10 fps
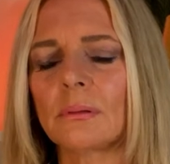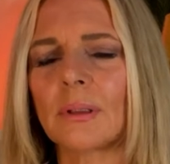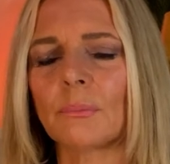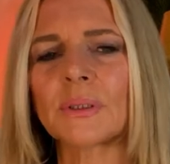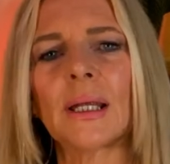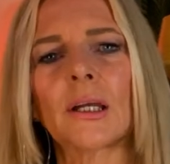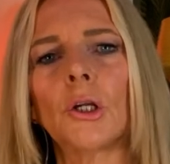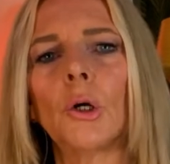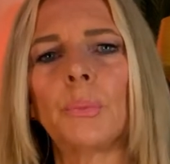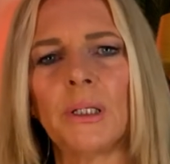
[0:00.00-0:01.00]
that was like
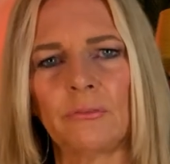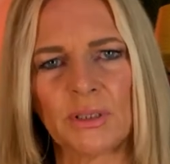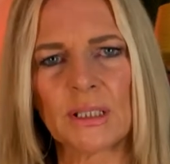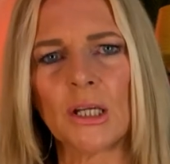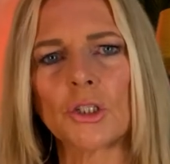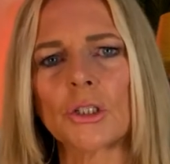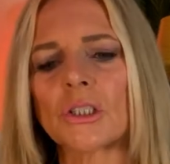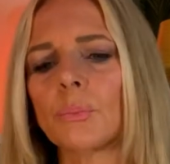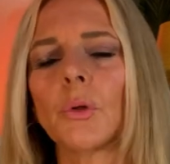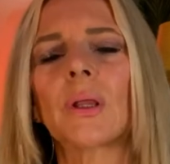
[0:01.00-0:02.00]
an open invitation
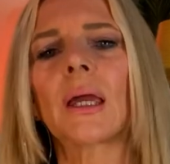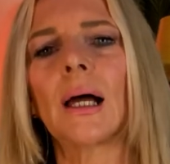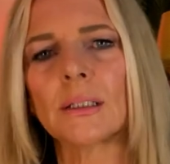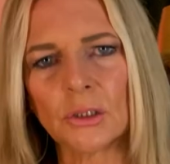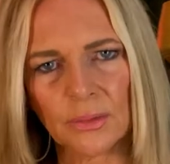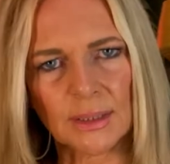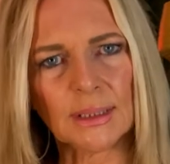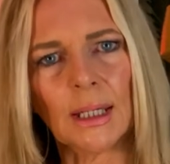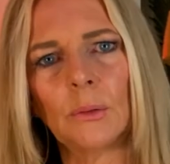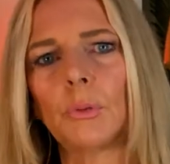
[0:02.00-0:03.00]
to put the cards on the
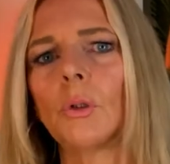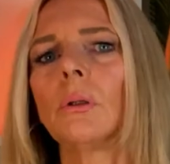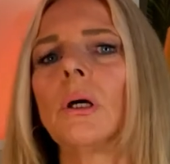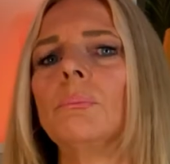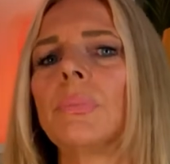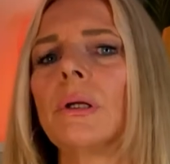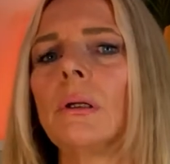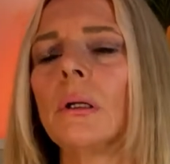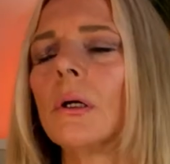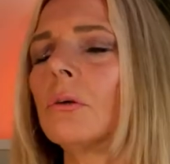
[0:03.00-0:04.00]
table and
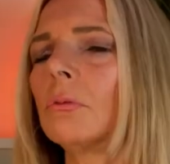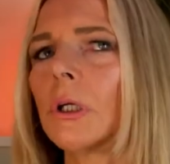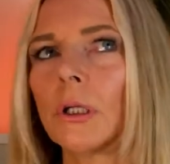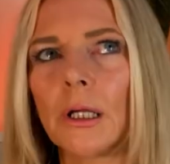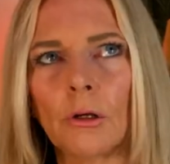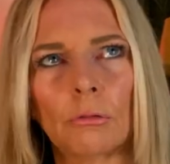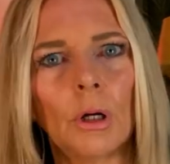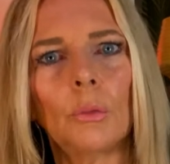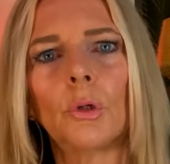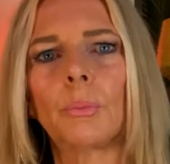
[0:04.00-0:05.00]
be really
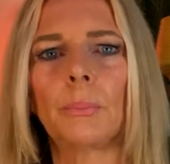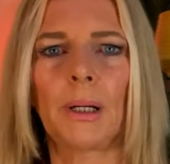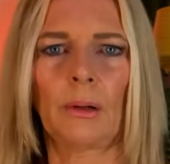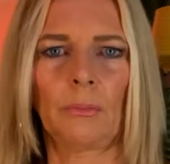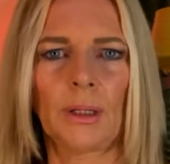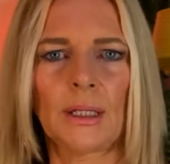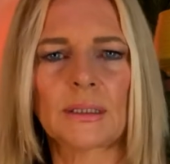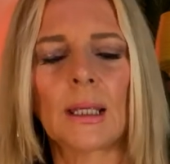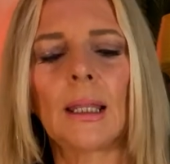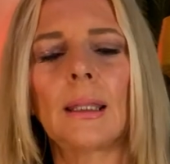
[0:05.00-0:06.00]
grown up about
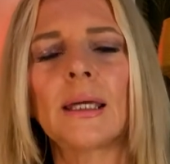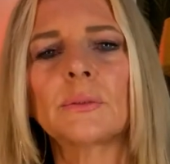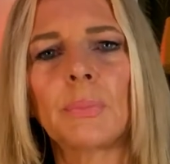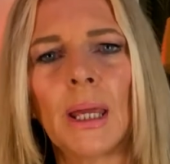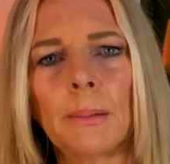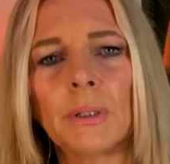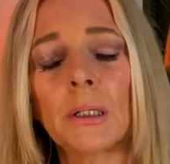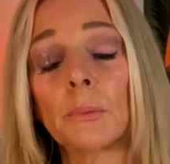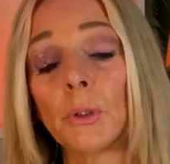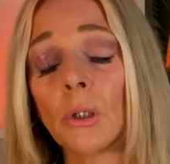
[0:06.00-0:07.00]
this. Let's be
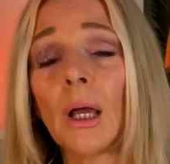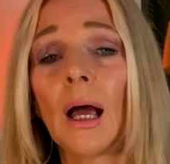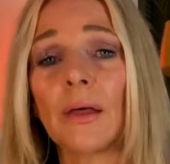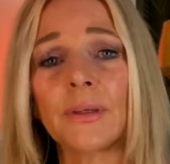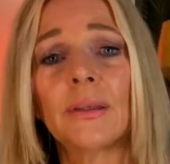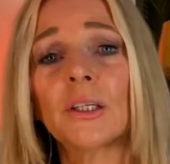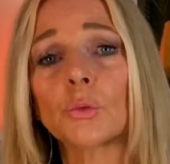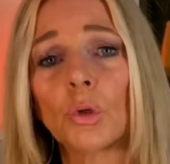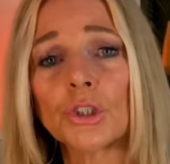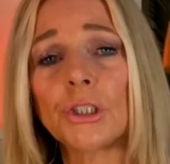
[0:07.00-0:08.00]
amicable. I think
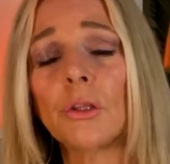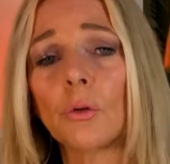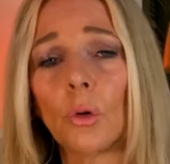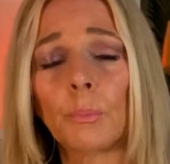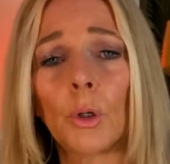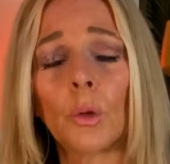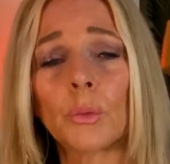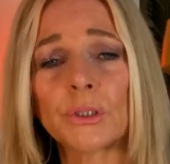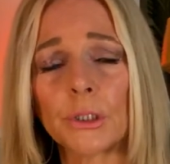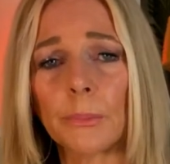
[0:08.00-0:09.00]
that's what she thought Paul
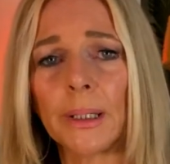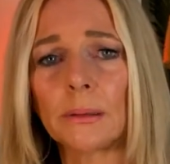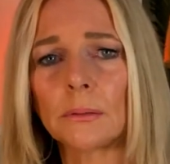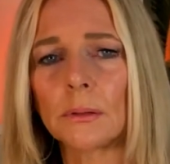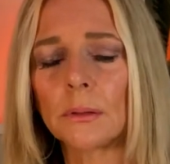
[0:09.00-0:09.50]
was doing.